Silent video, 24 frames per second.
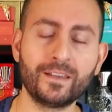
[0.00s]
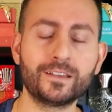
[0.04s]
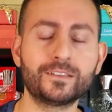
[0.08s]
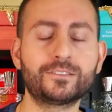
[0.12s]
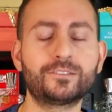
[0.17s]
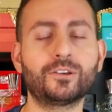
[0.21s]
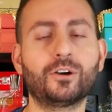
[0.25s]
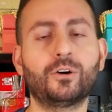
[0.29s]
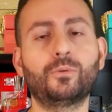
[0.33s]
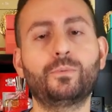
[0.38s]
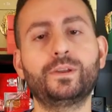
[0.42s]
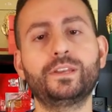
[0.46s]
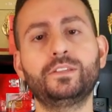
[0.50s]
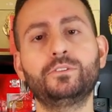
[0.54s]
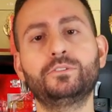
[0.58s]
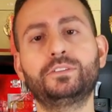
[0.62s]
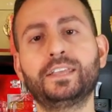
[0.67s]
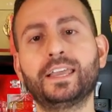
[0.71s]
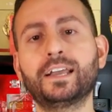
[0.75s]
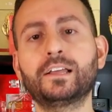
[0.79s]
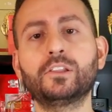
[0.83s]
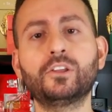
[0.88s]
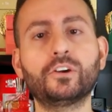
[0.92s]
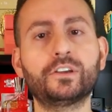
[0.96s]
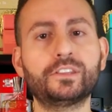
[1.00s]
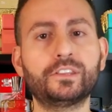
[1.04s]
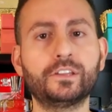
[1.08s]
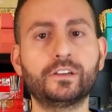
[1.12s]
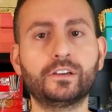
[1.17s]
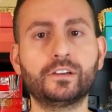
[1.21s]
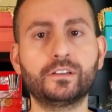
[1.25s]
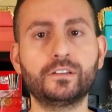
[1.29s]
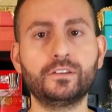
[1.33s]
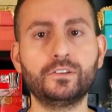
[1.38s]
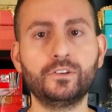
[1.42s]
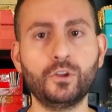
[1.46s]
So when you take a look at
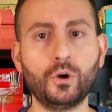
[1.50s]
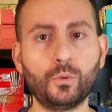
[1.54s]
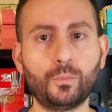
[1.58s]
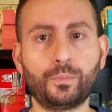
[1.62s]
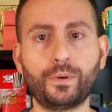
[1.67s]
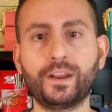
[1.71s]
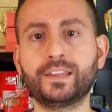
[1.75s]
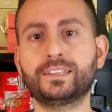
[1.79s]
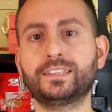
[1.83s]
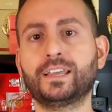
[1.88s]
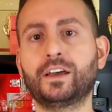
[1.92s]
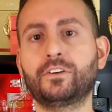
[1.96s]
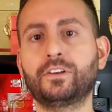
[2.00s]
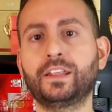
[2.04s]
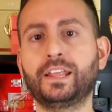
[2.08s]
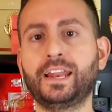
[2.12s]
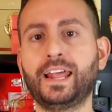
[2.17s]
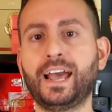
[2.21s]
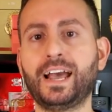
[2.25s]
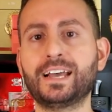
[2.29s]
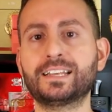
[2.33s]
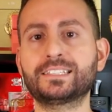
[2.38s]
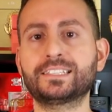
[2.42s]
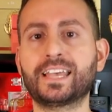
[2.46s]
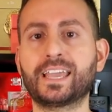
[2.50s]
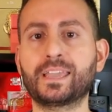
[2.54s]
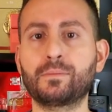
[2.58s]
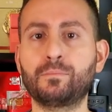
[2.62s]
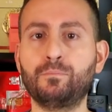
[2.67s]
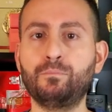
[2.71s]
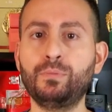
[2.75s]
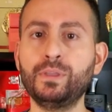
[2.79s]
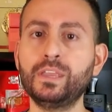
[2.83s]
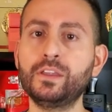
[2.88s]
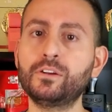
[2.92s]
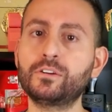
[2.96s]
the note breakdown, it has
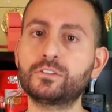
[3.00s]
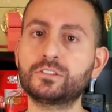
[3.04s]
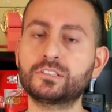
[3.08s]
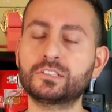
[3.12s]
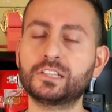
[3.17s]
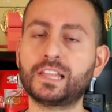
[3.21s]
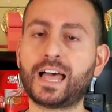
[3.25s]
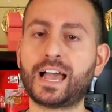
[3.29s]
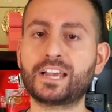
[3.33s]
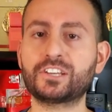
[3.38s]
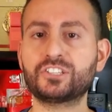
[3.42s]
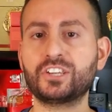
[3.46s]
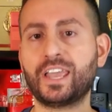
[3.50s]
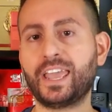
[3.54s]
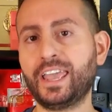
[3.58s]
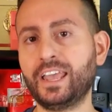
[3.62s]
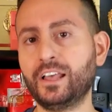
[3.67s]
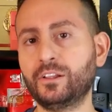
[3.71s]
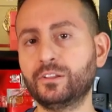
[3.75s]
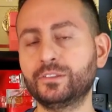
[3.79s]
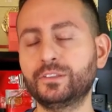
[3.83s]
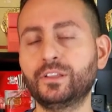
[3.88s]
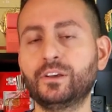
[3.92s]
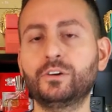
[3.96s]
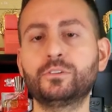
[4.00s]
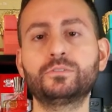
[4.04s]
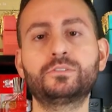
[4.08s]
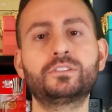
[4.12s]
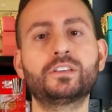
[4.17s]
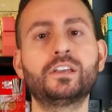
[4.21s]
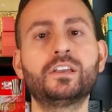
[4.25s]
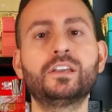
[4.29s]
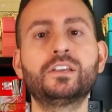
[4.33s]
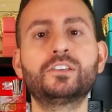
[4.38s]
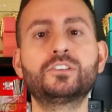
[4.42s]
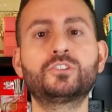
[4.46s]
like beer slash ale
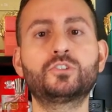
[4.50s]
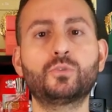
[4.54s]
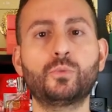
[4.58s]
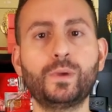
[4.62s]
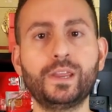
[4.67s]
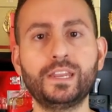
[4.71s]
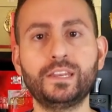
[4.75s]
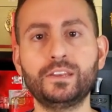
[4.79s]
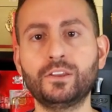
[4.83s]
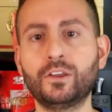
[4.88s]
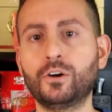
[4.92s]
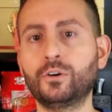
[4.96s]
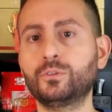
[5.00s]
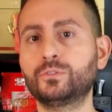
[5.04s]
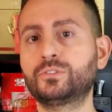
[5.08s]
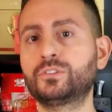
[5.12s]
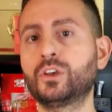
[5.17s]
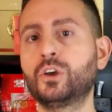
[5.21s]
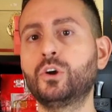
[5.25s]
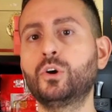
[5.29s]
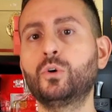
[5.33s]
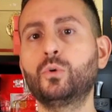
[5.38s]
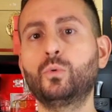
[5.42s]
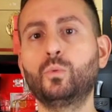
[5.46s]
notes, sweet notes,